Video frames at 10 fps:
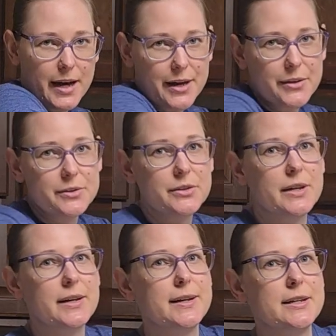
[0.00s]
got
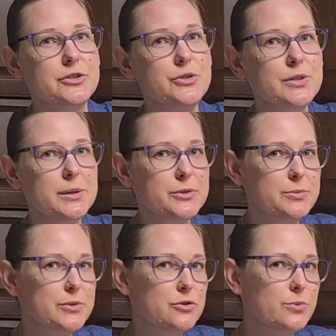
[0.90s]
2
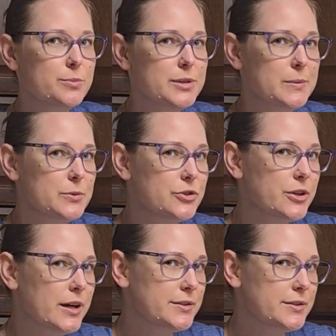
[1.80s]
tablespoons of room temperature